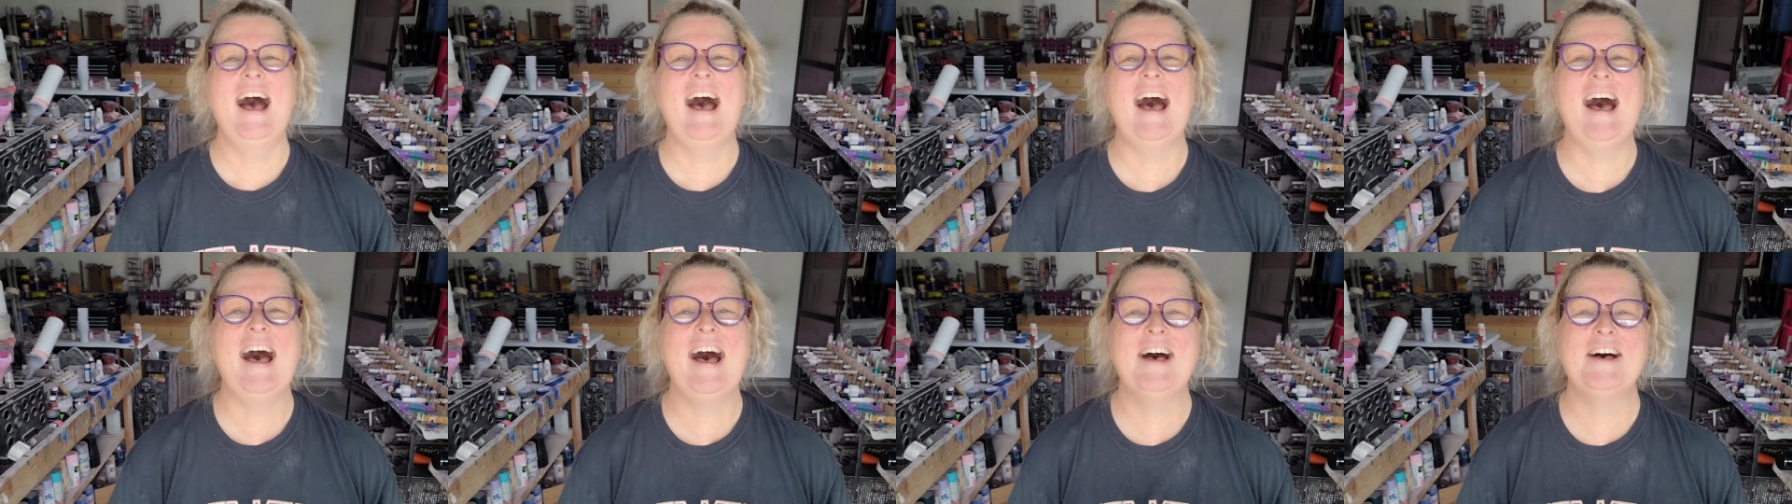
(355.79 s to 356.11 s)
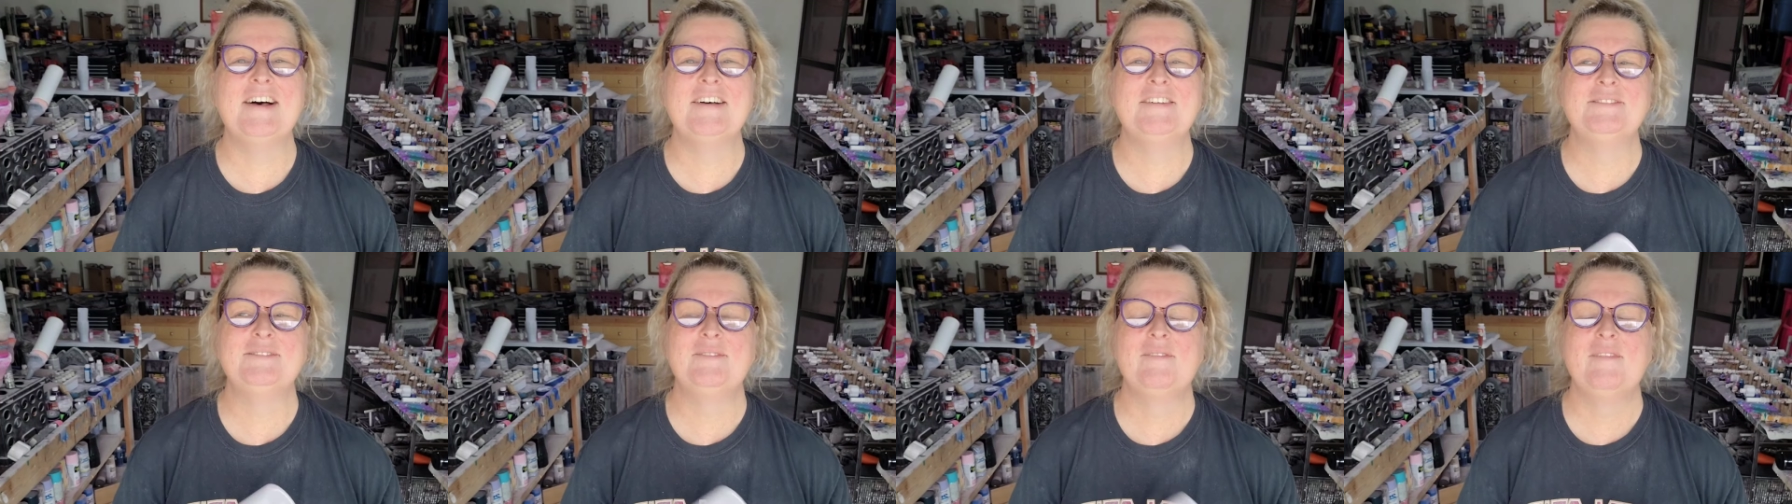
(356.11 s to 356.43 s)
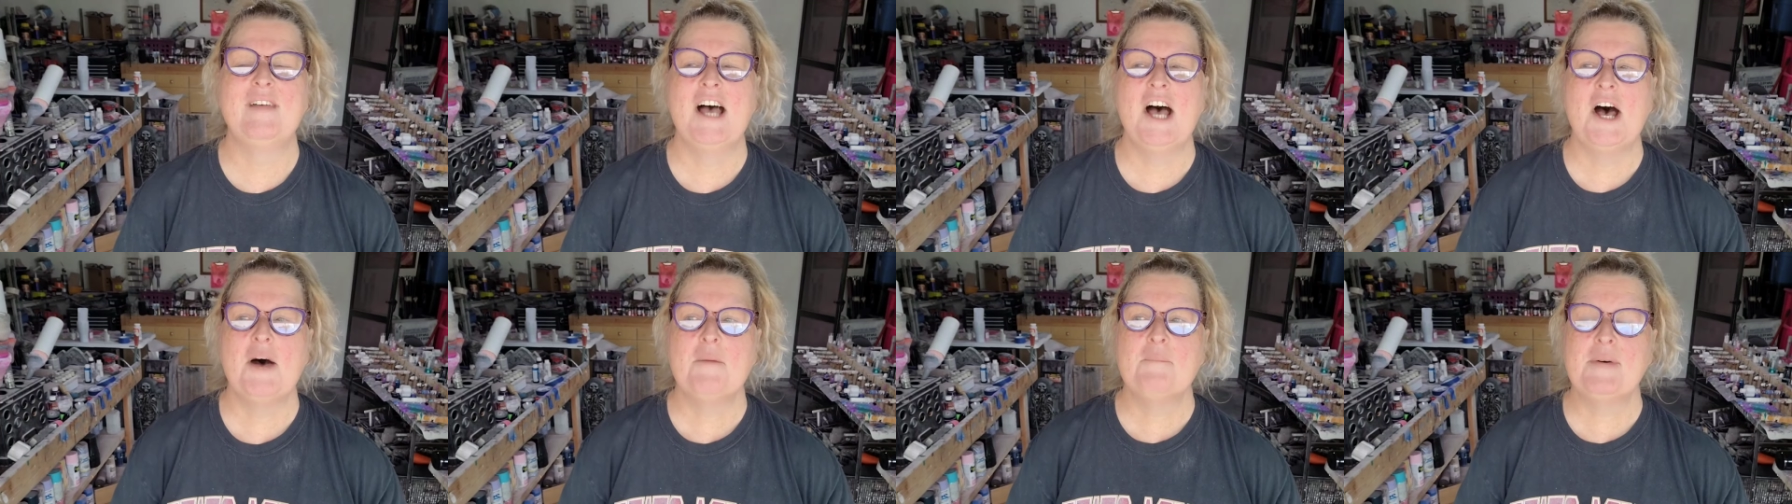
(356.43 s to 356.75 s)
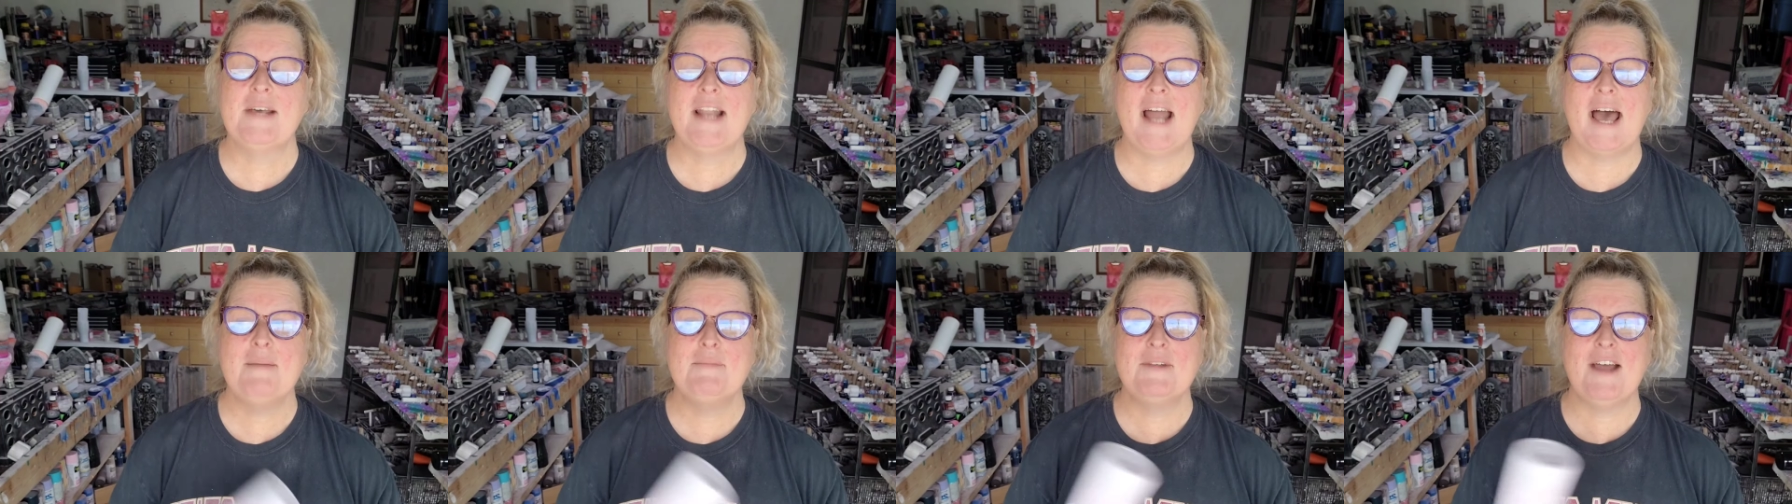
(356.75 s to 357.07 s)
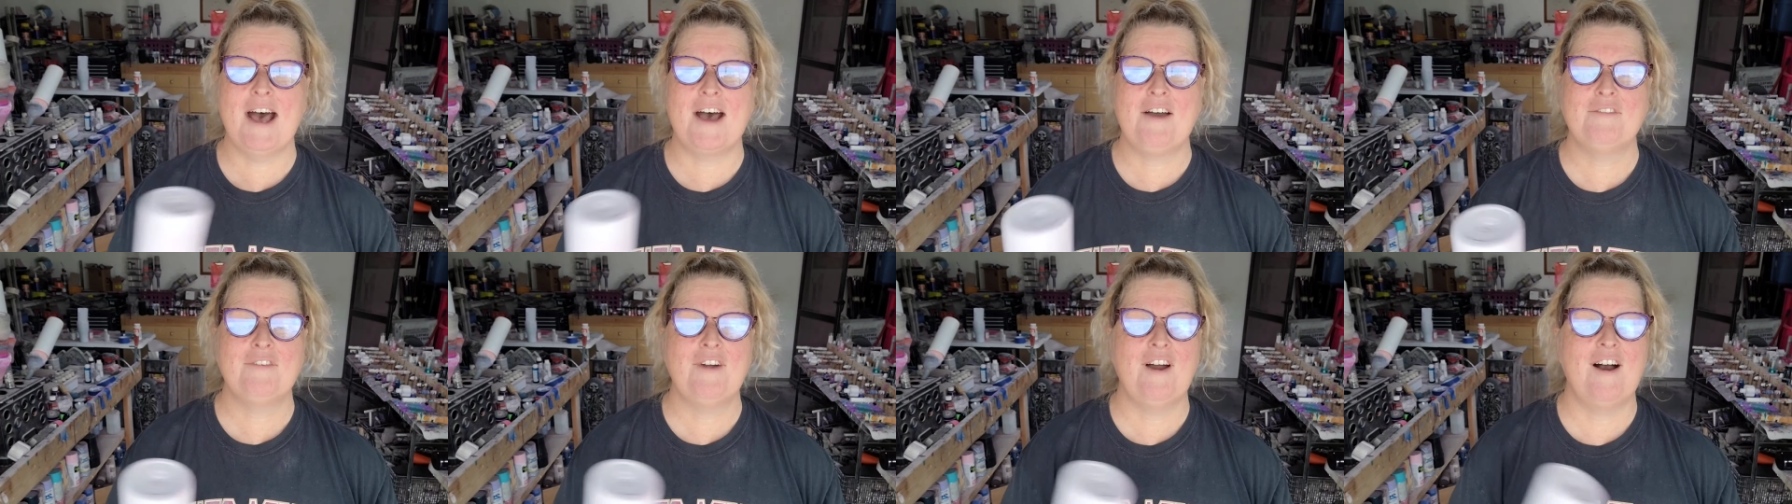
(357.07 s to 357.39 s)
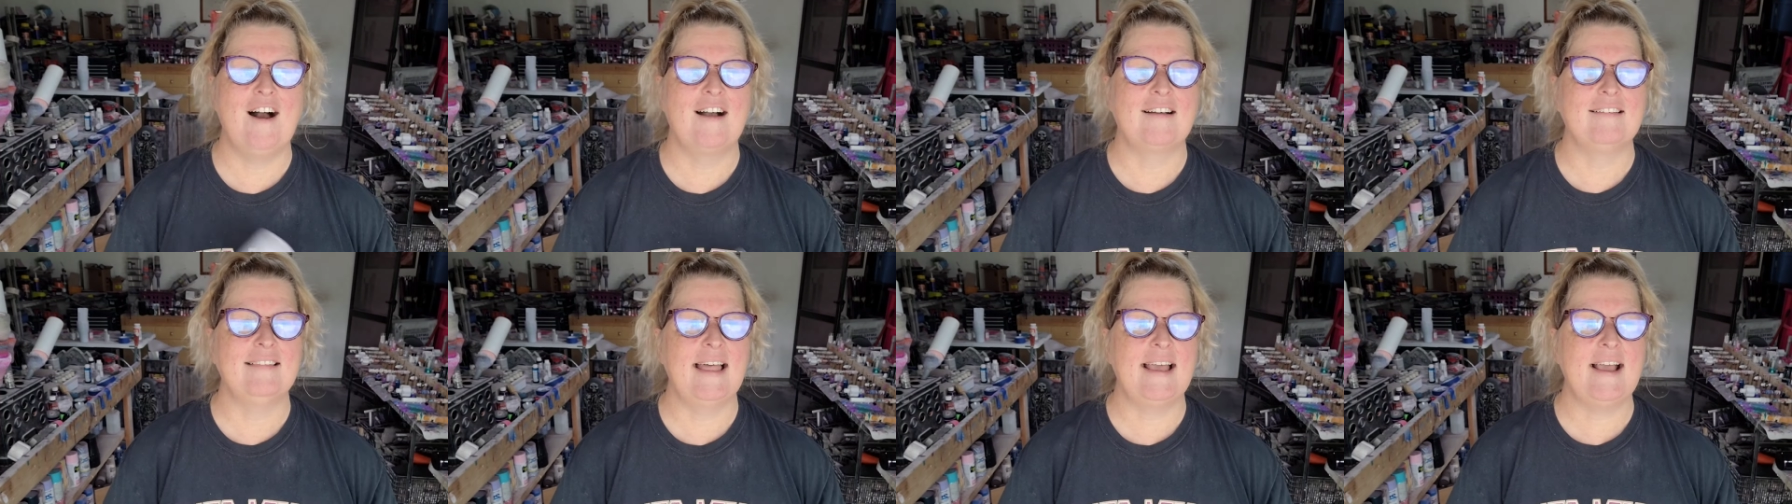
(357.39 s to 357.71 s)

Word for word: But I'm not wrong.